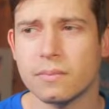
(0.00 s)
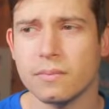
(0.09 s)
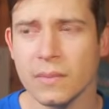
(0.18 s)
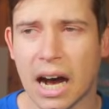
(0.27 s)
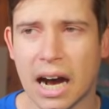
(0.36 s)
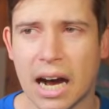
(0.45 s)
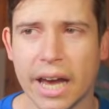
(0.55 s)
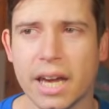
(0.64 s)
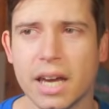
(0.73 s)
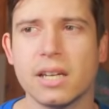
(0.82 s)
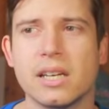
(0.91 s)

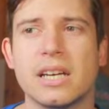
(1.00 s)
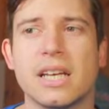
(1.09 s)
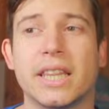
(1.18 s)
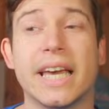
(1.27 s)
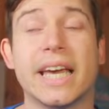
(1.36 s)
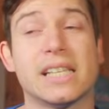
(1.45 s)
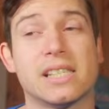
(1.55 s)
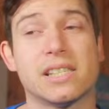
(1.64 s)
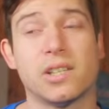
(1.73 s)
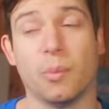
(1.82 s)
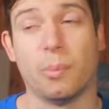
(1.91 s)
I think it's
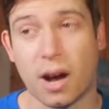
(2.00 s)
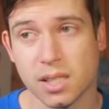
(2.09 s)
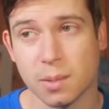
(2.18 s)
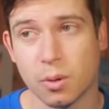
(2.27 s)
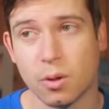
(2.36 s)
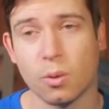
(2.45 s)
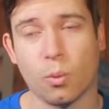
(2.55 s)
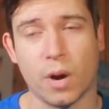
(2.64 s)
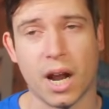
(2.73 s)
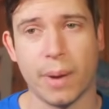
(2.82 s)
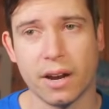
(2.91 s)
still possible. Would I
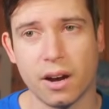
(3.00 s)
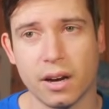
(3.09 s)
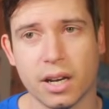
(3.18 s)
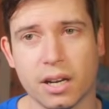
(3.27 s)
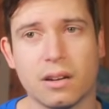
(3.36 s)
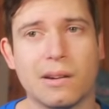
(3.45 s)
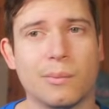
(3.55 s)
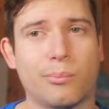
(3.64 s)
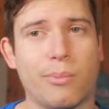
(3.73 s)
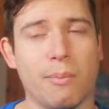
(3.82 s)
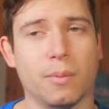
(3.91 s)
bet on it?
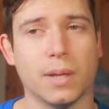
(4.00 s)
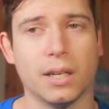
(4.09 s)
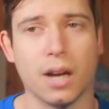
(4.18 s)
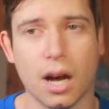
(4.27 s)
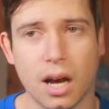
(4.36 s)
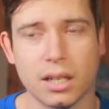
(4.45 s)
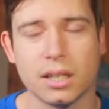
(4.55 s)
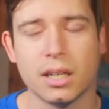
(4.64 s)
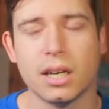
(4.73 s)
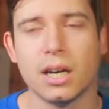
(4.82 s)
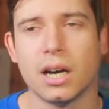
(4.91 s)
Probably not.
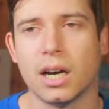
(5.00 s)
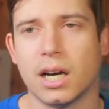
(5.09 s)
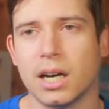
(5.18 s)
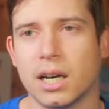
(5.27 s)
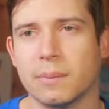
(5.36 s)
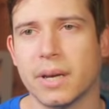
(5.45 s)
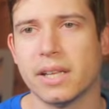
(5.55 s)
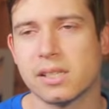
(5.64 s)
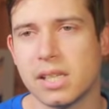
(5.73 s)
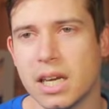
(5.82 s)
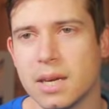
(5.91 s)
It
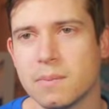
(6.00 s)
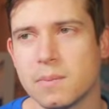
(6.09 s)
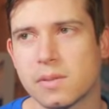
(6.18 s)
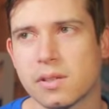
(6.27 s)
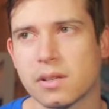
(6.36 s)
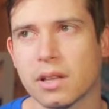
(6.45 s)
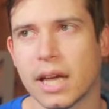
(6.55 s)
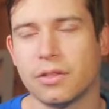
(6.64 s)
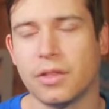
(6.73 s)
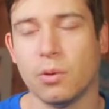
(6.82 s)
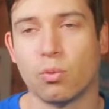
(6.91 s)
seems like
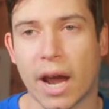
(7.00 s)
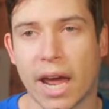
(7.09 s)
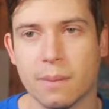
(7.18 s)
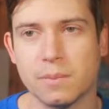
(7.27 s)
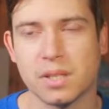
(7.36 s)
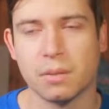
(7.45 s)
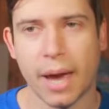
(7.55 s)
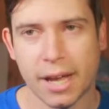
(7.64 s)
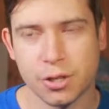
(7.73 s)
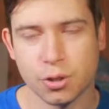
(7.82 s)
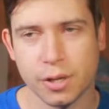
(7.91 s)
the Rams and
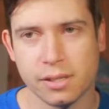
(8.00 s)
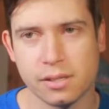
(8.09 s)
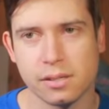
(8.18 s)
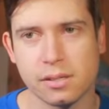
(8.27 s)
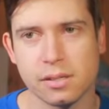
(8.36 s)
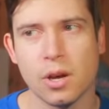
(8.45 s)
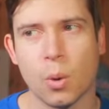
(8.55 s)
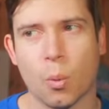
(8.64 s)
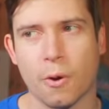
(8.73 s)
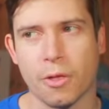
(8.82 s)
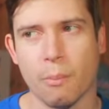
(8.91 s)
Patriots
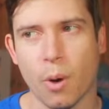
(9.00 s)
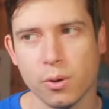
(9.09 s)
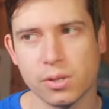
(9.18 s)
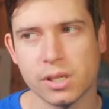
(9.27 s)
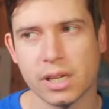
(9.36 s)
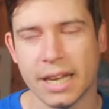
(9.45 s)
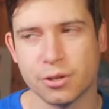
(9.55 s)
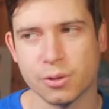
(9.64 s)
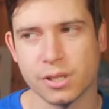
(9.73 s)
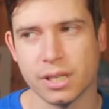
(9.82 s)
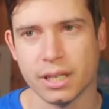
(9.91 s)
were the most
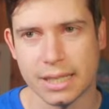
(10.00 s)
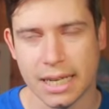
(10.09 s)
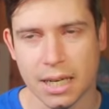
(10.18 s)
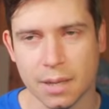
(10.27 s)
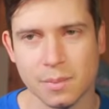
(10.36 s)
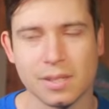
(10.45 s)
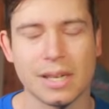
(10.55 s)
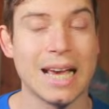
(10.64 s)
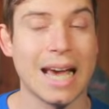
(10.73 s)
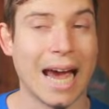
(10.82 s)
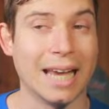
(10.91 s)
interested teams,
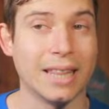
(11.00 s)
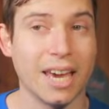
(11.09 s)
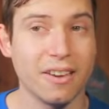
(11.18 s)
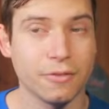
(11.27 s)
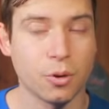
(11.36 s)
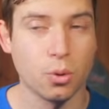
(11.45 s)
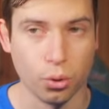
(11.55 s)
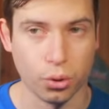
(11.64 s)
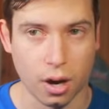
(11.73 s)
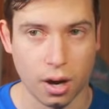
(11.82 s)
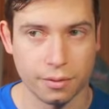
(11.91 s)
and they've cooled
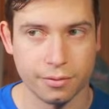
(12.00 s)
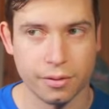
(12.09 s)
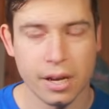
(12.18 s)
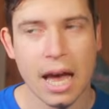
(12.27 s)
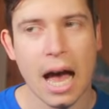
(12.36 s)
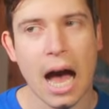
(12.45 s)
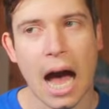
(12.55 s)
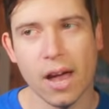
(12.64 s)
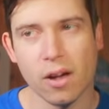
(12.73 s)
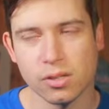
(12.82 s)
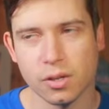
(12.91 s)
off. I
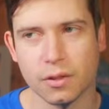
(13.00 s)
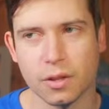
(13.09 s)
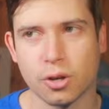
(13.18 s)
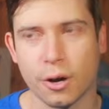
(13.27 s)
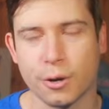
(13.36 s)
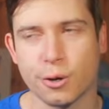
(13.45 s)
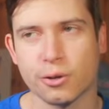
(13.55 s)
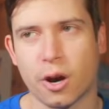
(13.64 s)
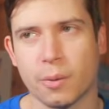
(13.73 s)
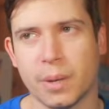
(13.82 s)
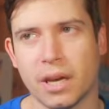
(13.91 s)
also think the Chargers
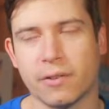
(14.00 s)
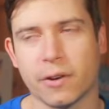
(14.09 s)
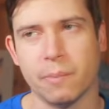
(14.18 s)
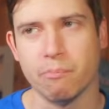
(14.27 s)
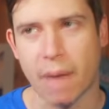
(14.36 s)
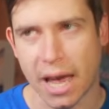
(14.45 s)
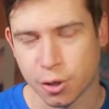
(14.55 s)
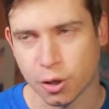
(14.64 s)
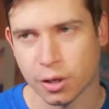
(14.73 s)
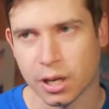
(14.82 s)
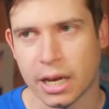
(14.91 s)
are being very
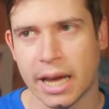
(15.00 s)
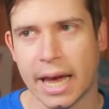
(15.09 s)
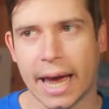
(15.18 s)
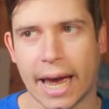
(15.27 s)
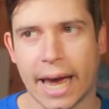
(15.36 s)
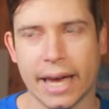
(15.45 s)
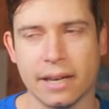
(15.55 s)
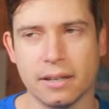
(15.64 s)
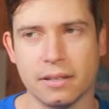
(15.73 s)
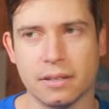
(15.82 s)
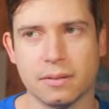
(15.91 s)
measured
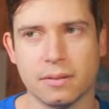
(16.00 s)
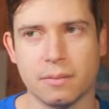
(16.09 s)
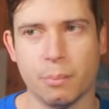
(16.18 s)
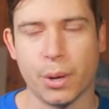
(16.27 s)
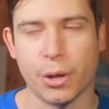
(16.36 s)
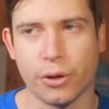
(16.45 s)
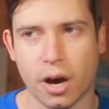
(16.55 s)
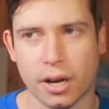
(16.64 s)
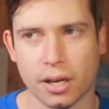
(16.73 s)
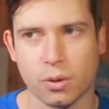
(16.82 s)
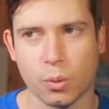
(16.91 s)
and
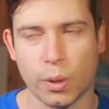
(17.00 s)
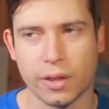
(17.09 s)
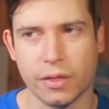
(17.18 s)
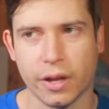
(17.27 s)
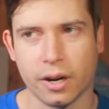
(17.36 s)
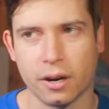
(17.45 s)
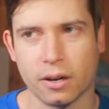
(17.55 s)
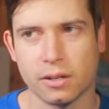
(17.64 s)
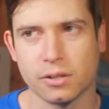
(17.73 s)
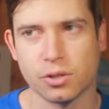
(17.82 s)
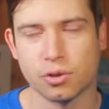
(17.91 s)
methodic with their
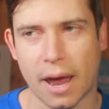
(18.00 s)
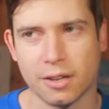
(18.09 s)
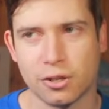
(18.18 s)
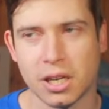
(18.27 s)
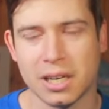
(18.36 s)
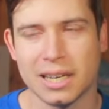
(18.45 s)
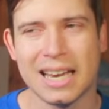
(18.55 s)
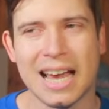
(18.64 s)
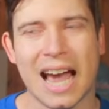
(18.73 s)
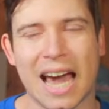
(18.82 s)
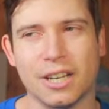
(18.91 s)
strategy,
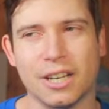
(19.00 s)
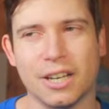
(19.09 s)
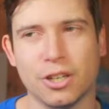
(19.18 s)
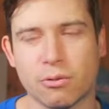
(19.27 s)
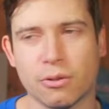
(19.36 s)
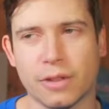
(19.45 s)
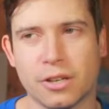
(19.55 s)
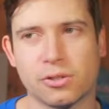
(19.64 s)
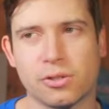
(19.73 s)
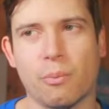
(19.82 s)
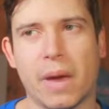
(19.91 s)
and in general, they just
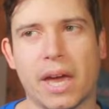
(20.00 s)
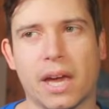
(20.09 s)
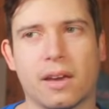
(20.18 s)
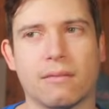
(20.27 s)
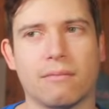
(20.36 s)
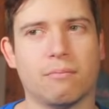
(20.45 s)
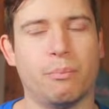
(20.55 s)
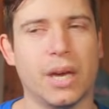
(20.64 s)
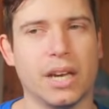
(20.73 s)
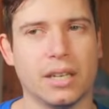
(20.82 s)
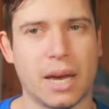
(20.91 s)
don't make
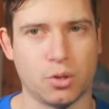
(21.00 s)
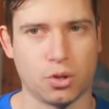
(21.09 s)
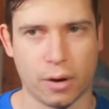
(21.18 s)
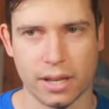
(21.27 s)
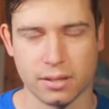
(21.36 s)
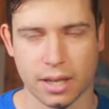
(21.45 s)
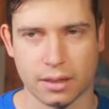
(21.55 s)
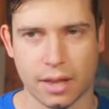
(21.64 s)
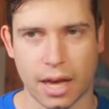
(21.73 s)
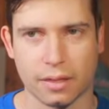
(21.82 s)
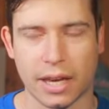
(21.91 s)
big name trades like
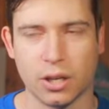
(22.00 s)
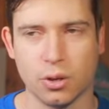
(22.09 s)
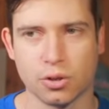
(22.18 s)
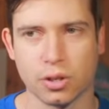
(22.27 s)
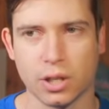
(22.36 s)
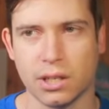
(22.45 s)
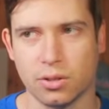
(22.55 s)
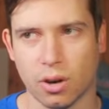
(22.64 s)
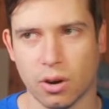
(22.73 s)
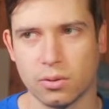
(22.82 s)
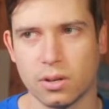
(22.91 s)
that. They usually
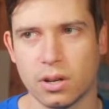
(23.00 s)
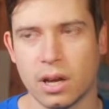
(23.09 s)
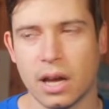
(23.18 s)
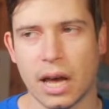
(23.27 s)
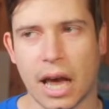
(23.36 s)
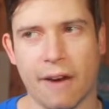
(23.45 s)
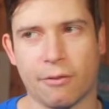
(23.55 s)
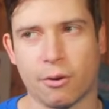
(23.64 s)
don't ever